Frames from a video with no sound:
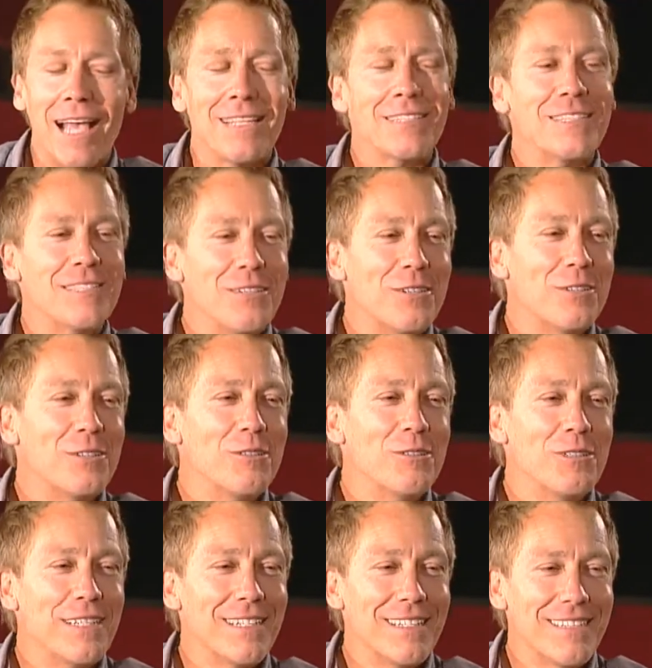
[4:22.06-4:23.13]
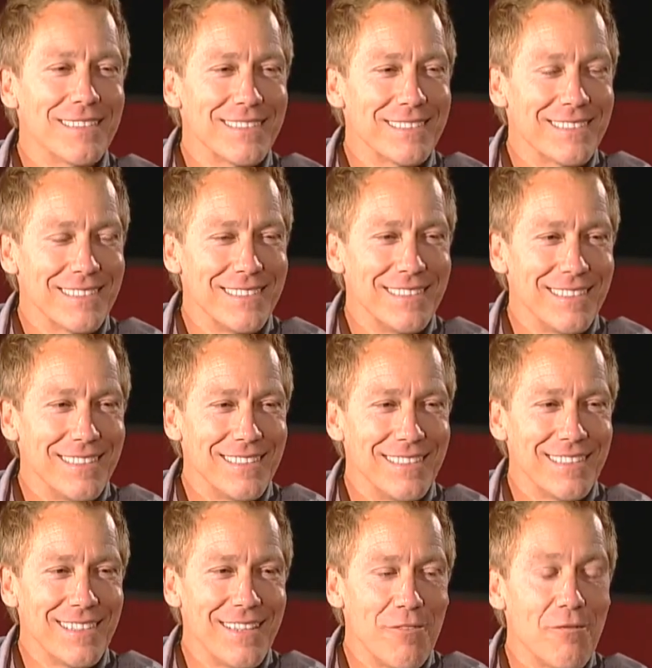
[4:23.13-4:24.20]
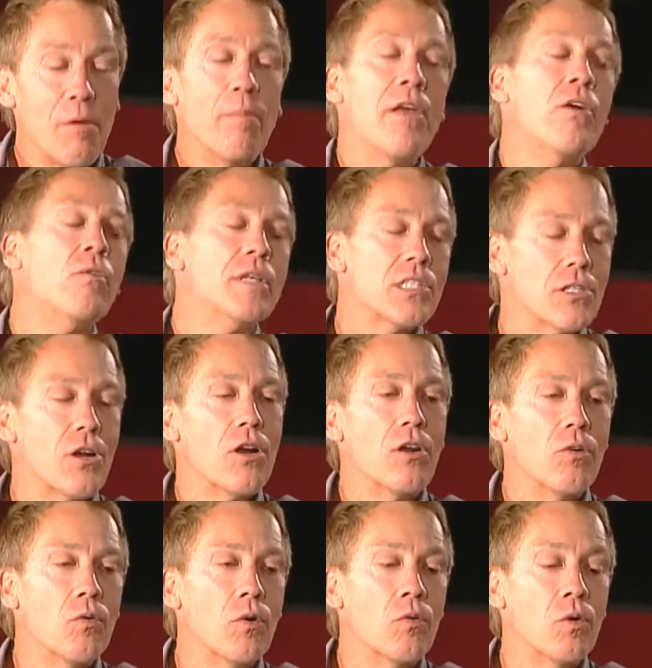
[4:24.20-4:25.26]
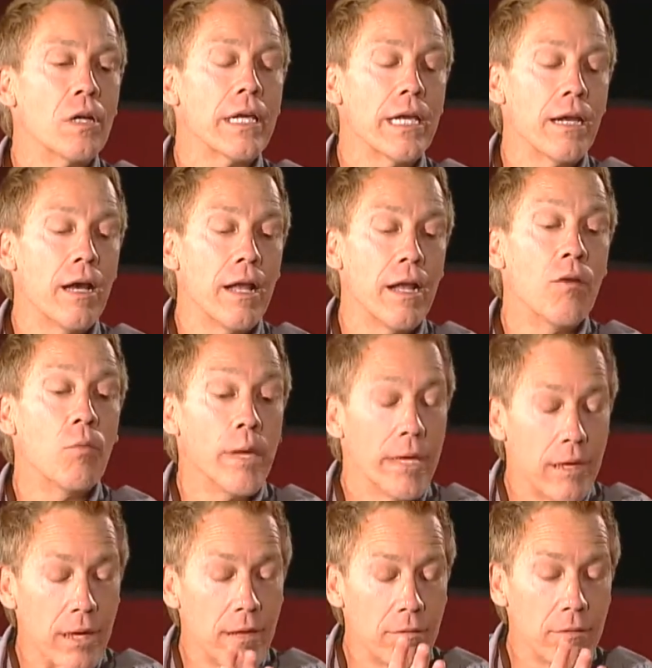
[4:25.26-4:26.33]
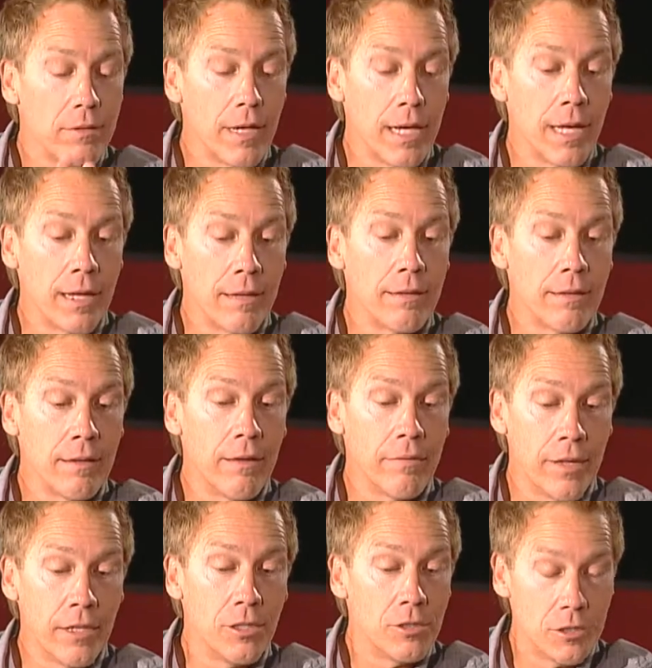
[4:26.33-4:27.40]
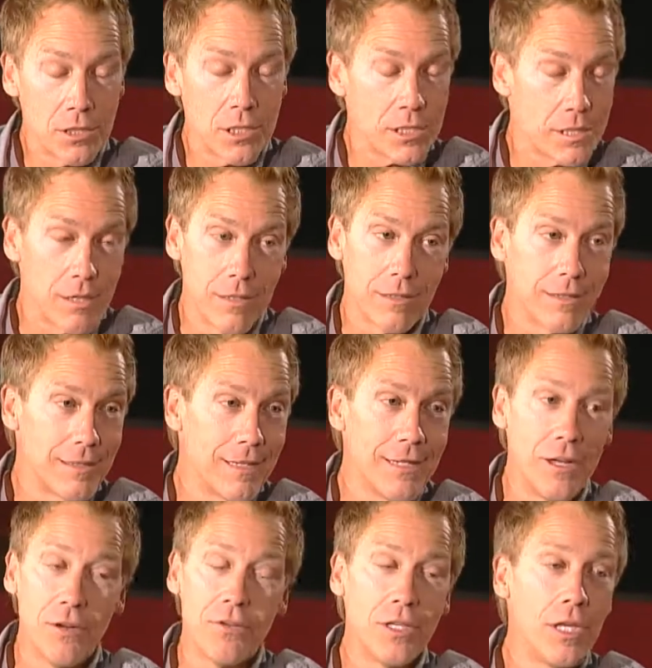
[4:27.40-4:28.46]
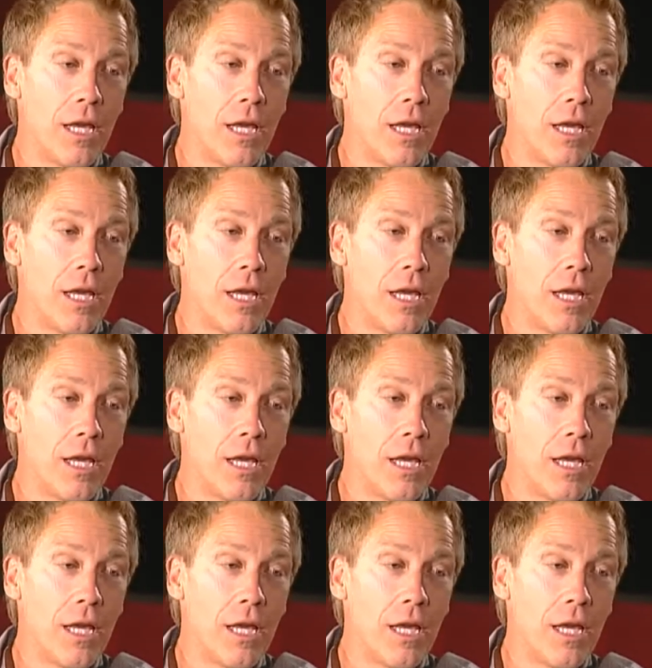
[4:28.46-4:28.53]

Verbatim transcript: So uh, from there, we started working on it, and we and and then you just start, you know,